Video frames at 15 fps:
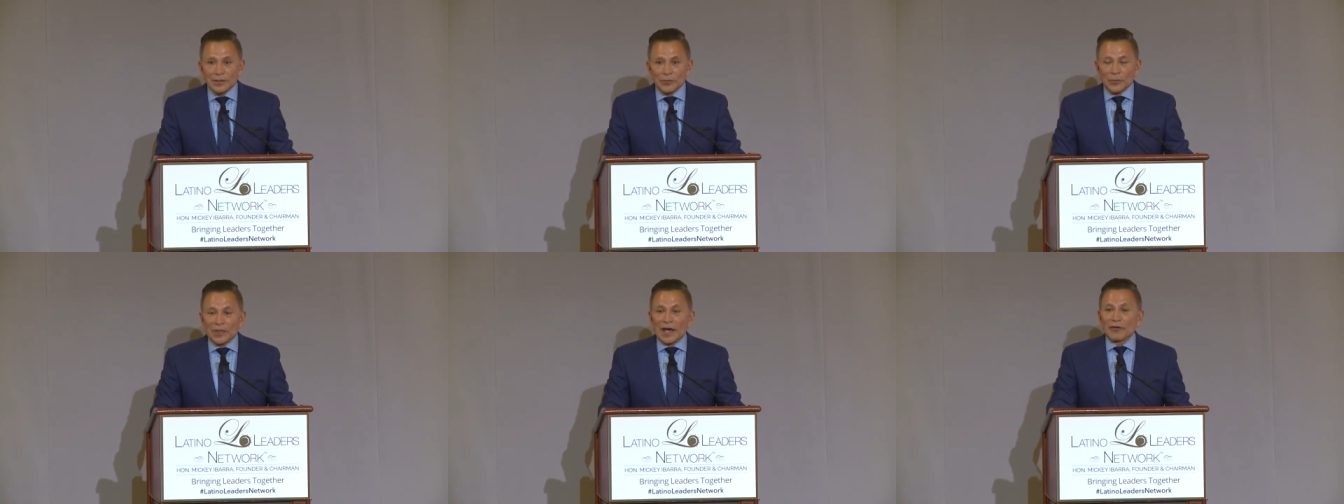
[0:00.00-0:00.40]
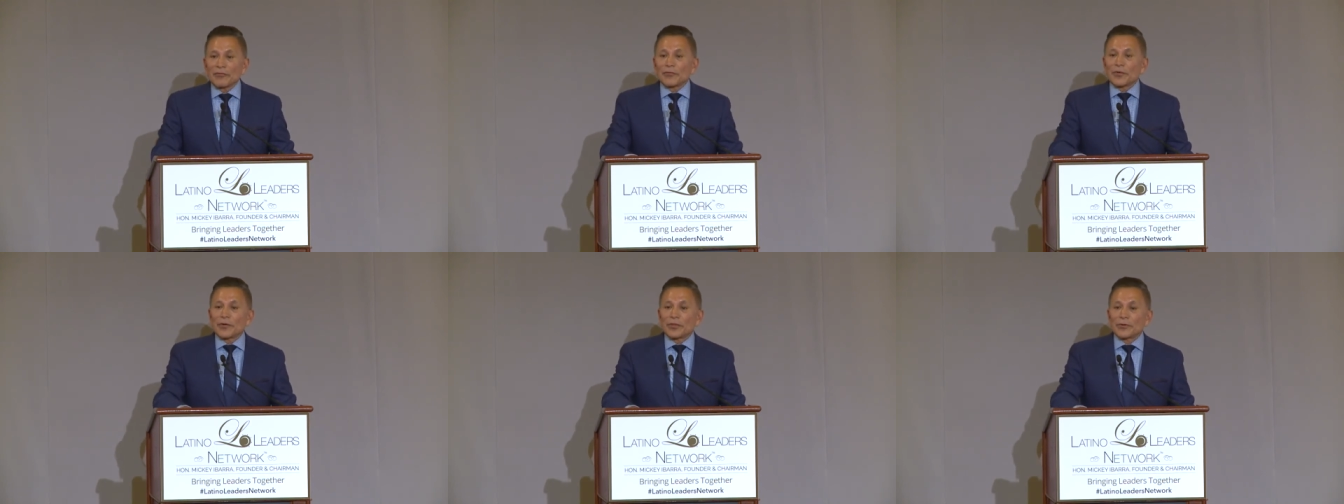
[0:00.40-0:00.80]

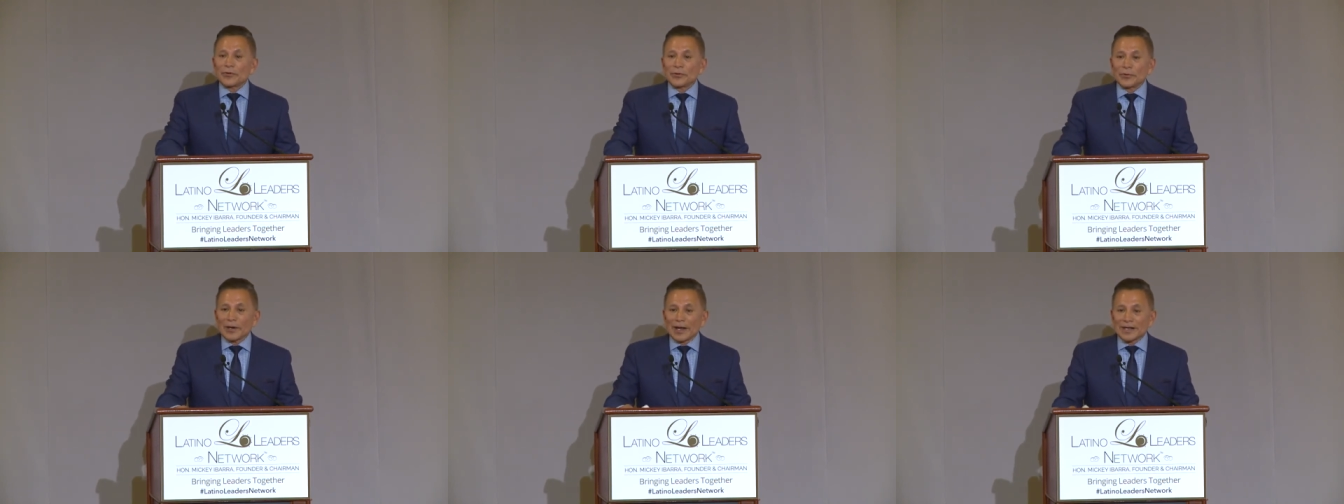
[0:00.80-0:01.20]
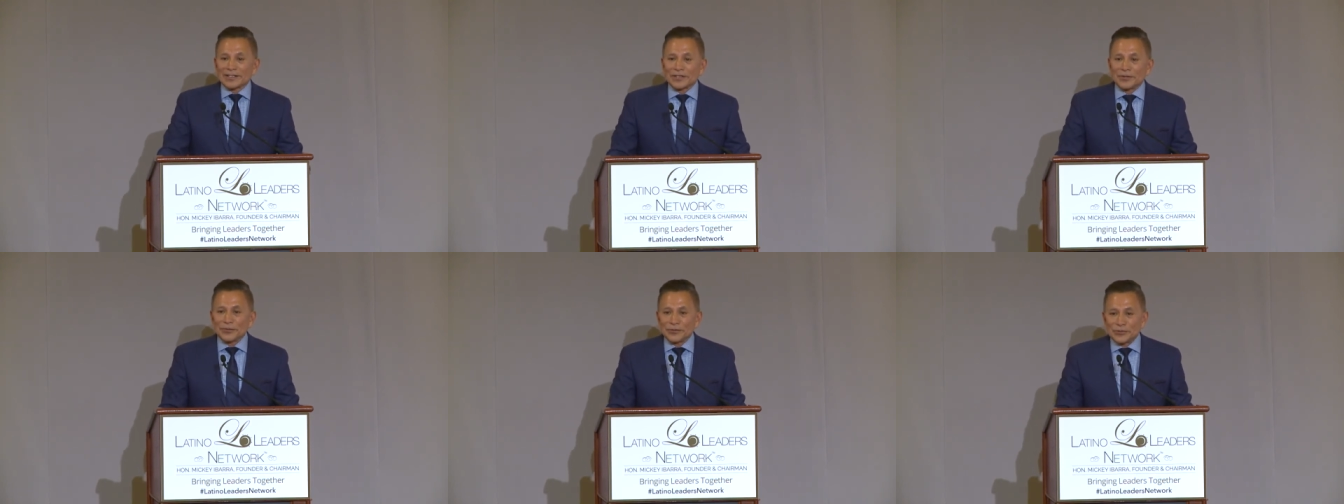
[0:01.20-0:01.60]
Without further ado, I'd like
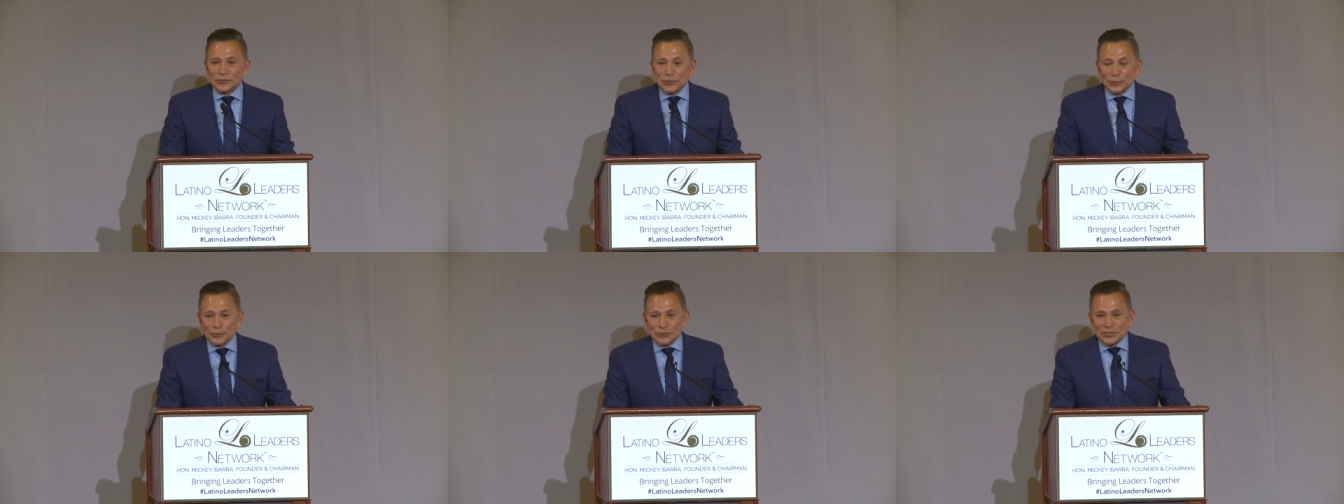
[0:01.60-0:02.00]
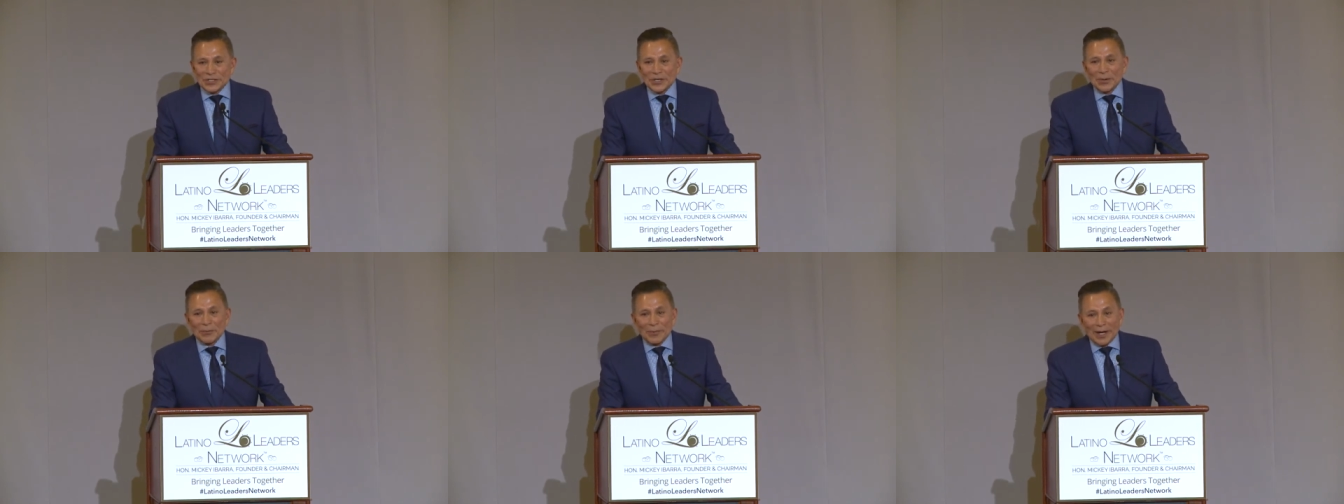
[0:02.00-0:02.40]
to introduce
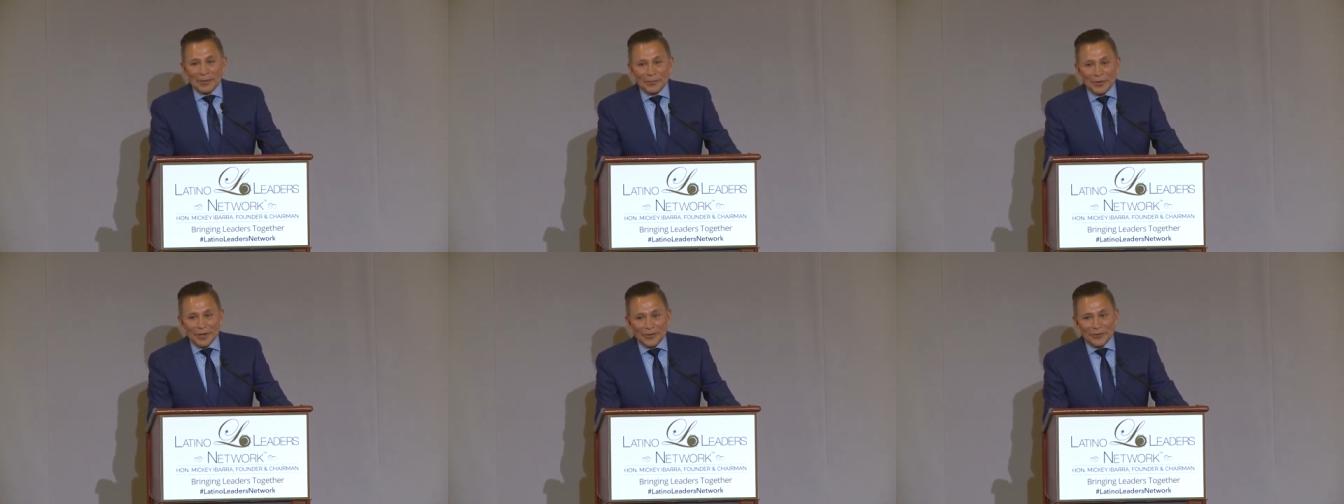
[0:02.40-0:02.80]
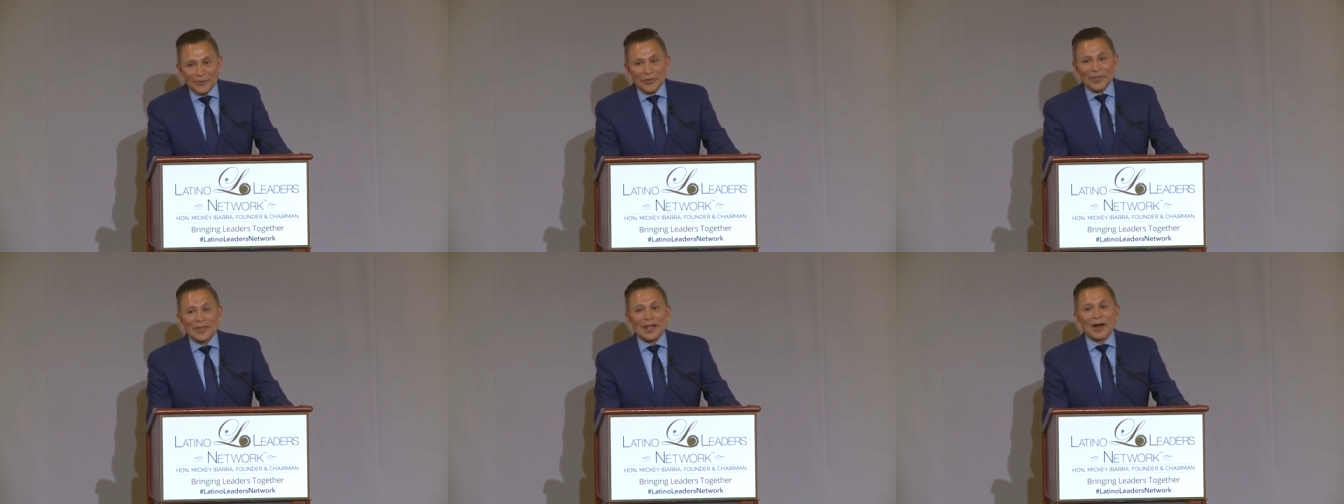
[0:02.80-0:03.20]
my brother,
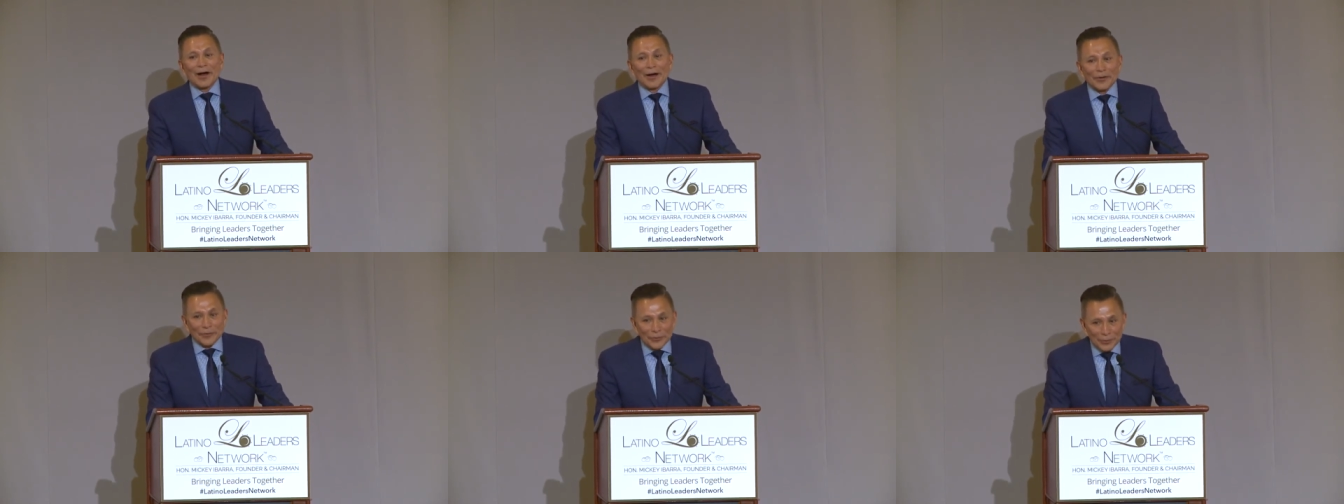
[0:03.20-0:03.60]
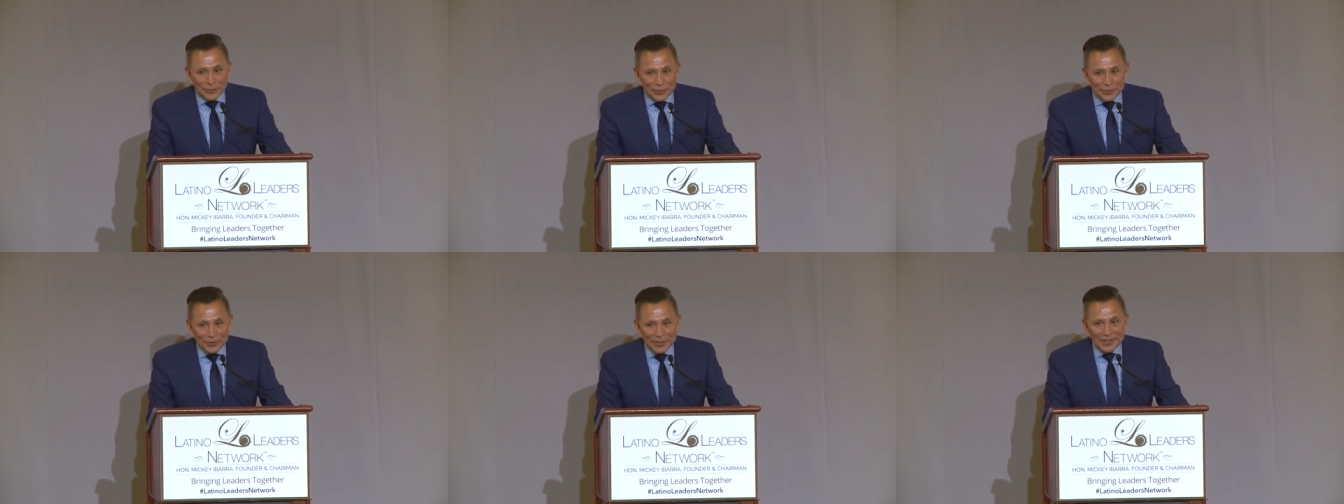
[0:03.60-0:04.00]
the
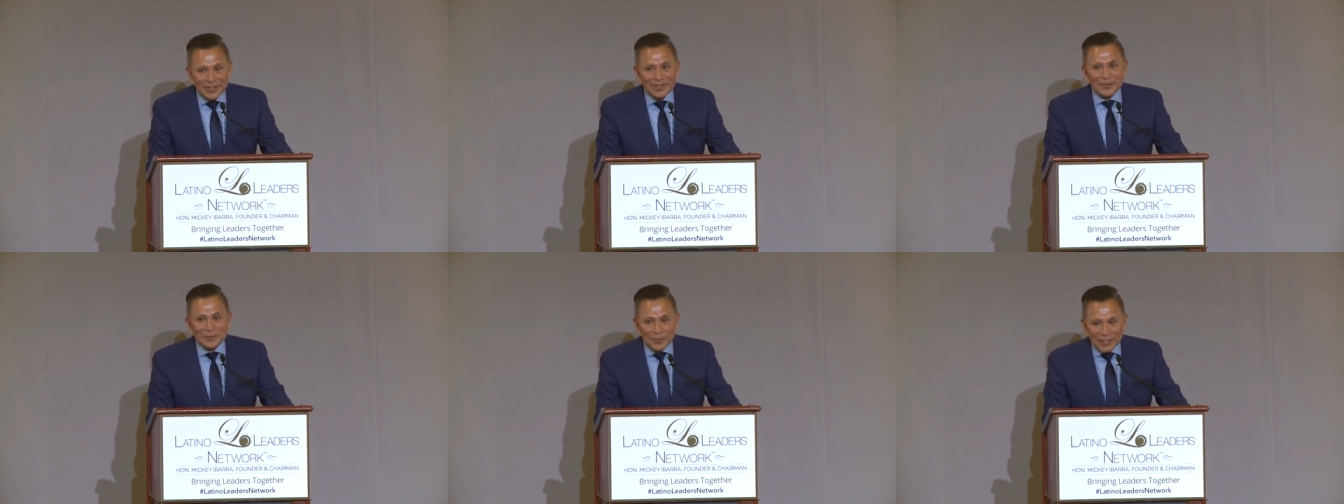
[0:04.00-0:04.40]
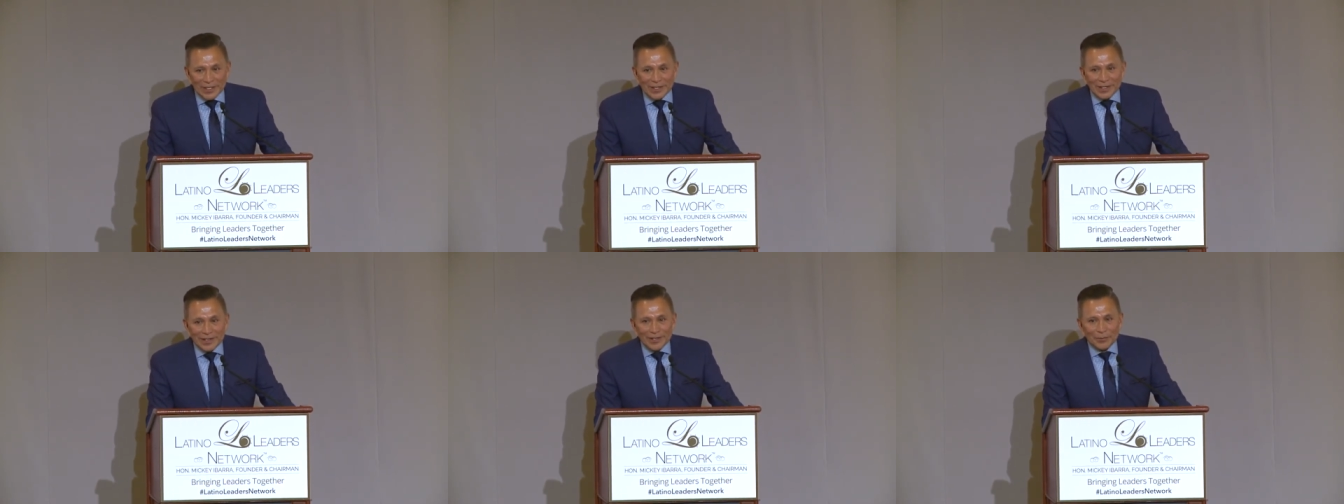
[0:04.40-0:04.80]
Honorable
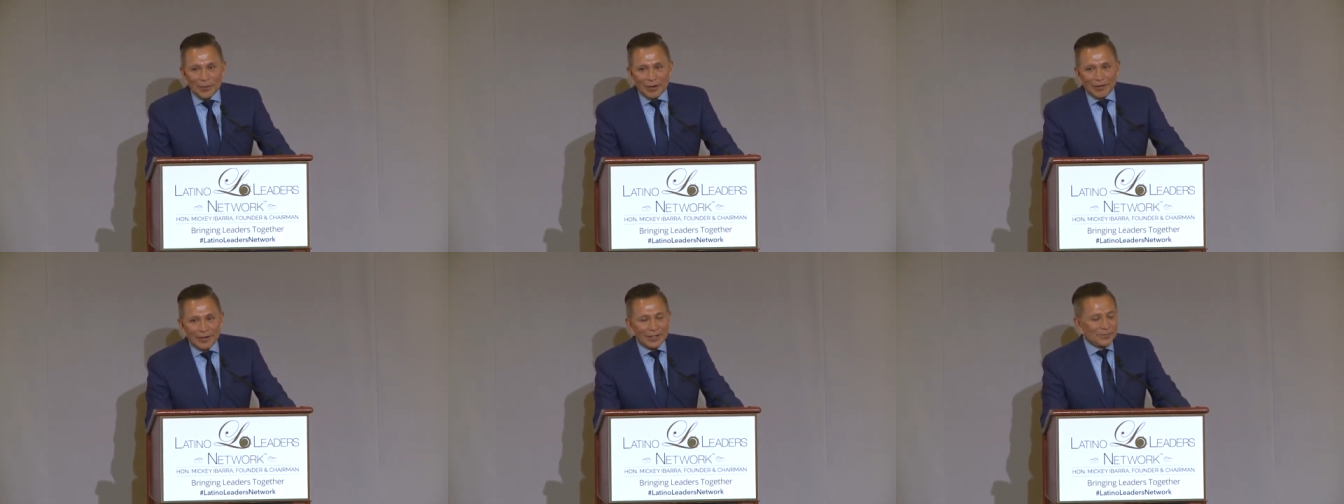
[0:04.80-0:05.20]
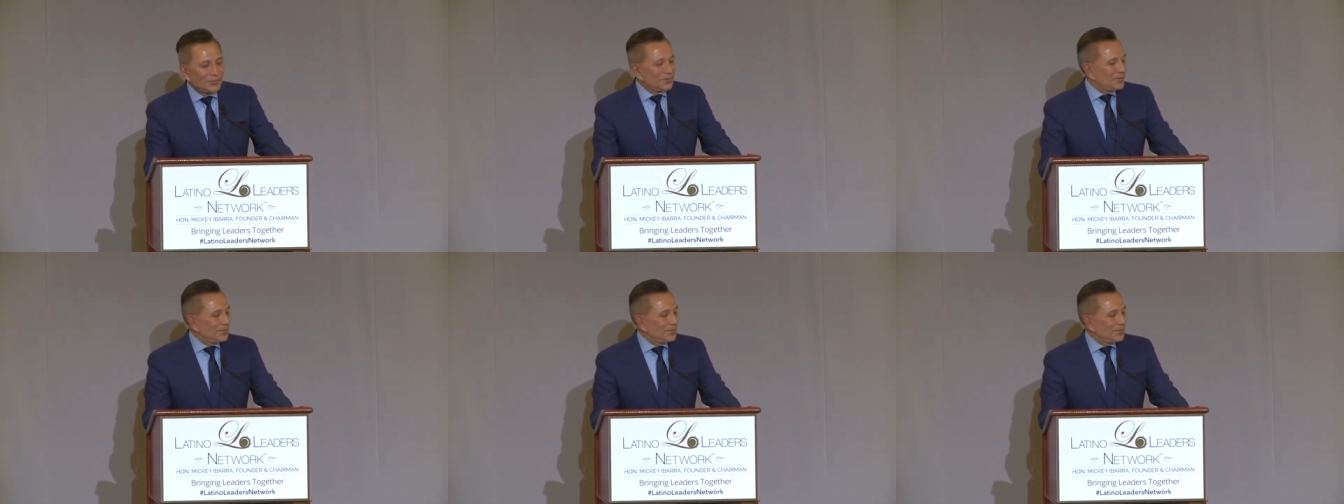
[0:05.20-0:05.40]
Mickey Ibarra.